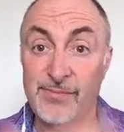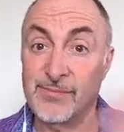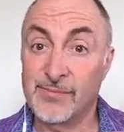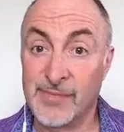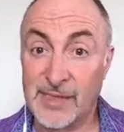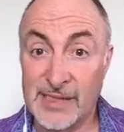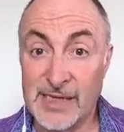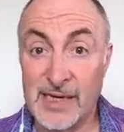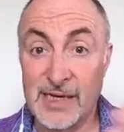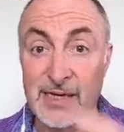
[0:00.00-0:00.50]

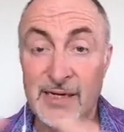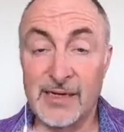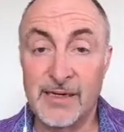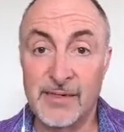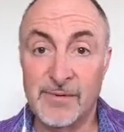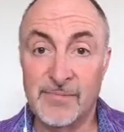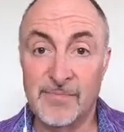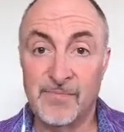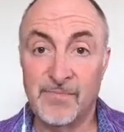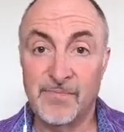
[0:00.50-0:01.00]
Make that clear.
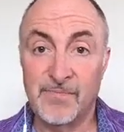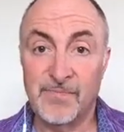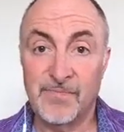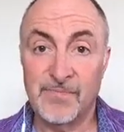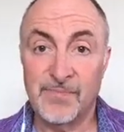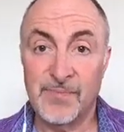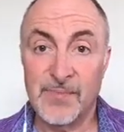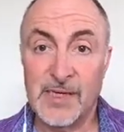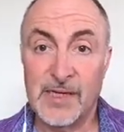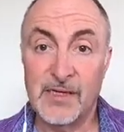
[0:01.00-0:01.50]

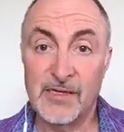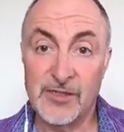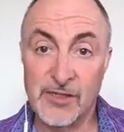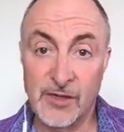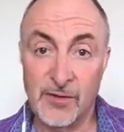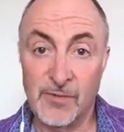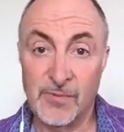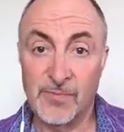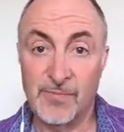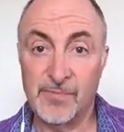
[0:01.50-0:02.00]

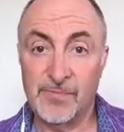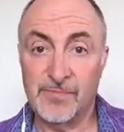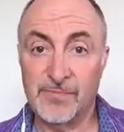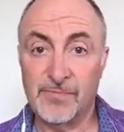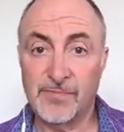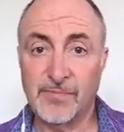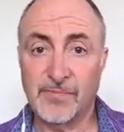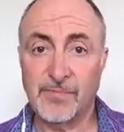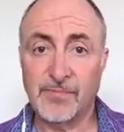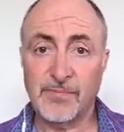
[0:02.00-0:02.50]
So,
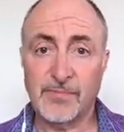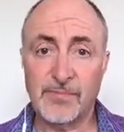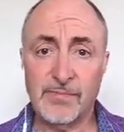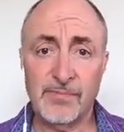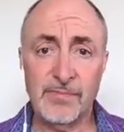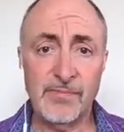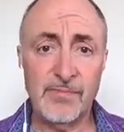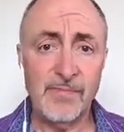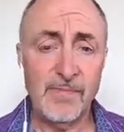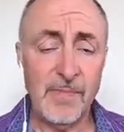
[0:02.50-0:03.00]

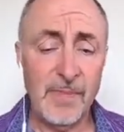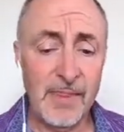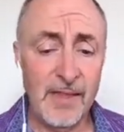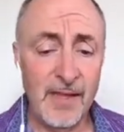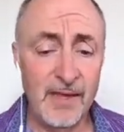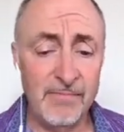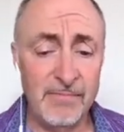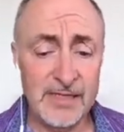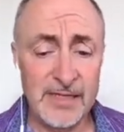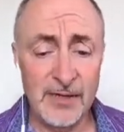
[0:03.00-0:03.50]

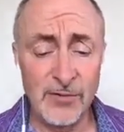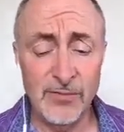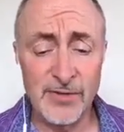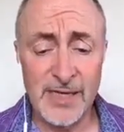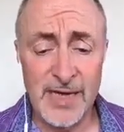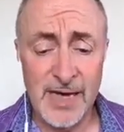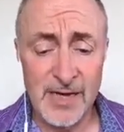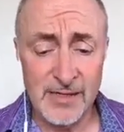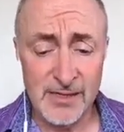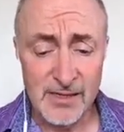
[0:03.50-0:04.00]
having said all
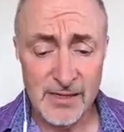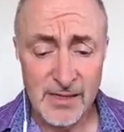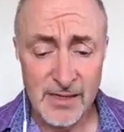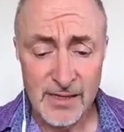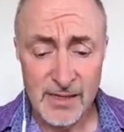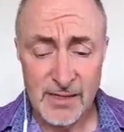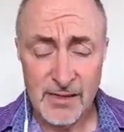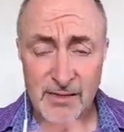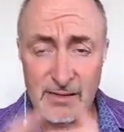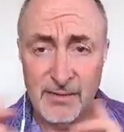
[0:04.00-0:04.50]
that,
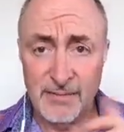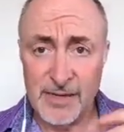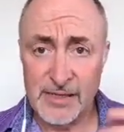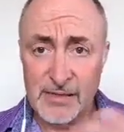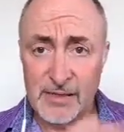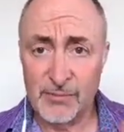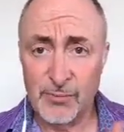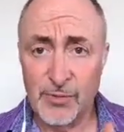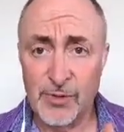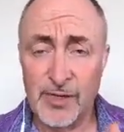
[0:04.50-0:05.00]
I'll come back to
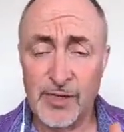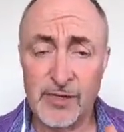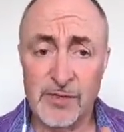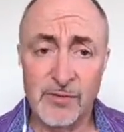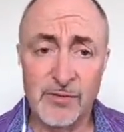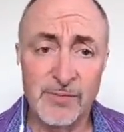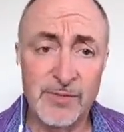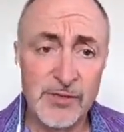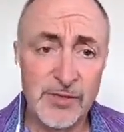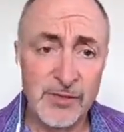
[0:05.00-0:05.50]
the point because I
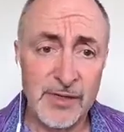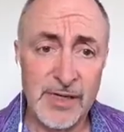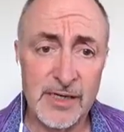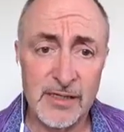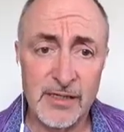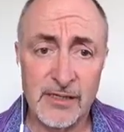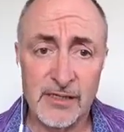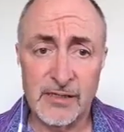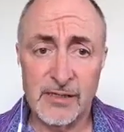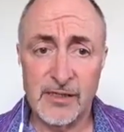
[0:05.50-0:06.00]
want to make sure I get
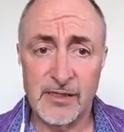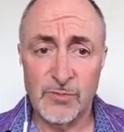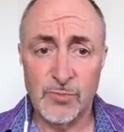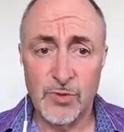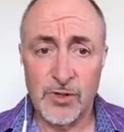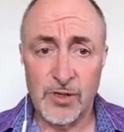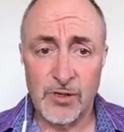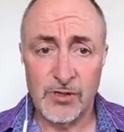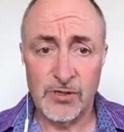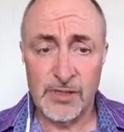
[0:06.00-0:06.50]
this
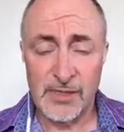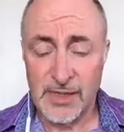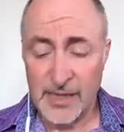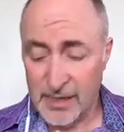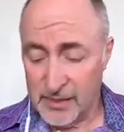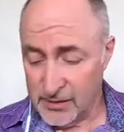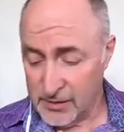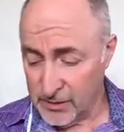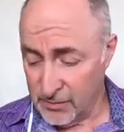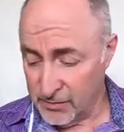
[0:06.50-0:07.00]
point across
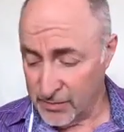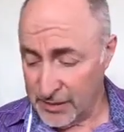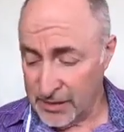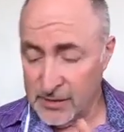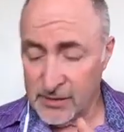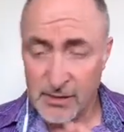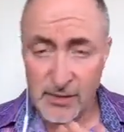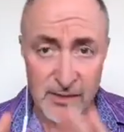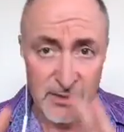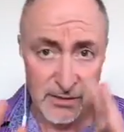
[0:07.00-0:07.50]
again. So
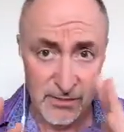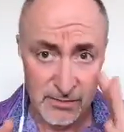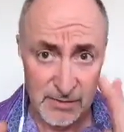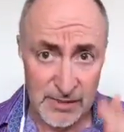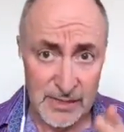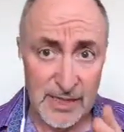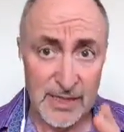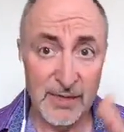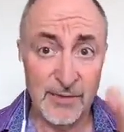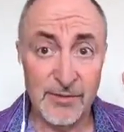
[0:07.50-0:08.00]
things that can
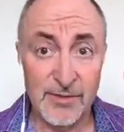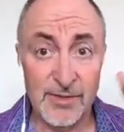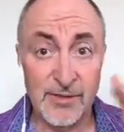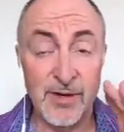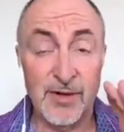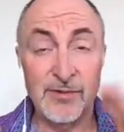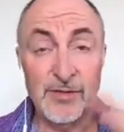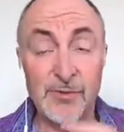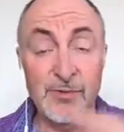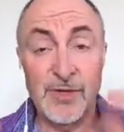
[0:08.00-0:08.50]
set, I just
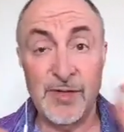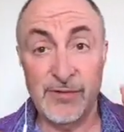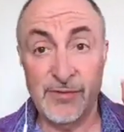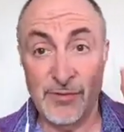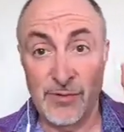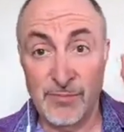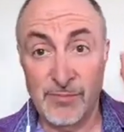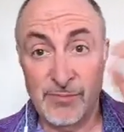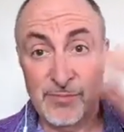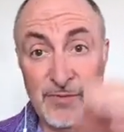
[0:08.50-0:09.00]
want to get
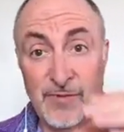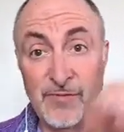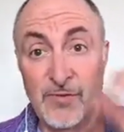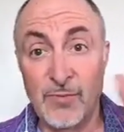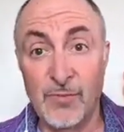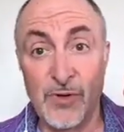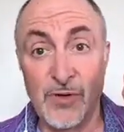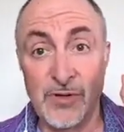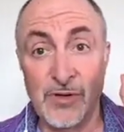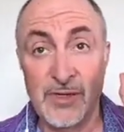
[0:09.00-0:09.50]
through a few
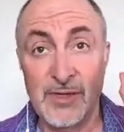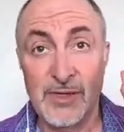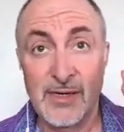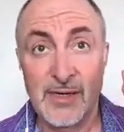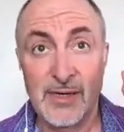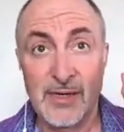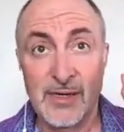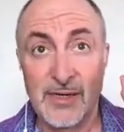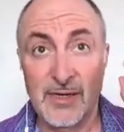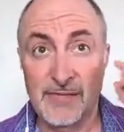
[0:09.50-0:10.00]
more
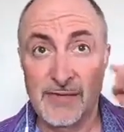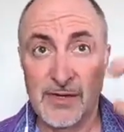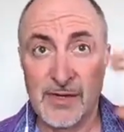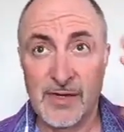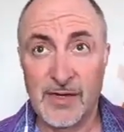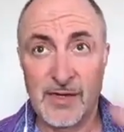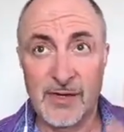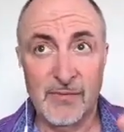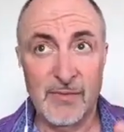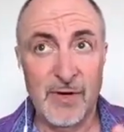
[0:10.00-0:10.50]
if they
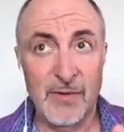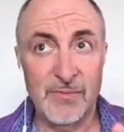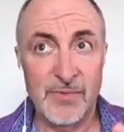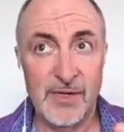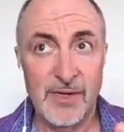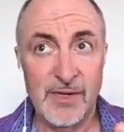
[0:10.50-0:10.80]
can come up.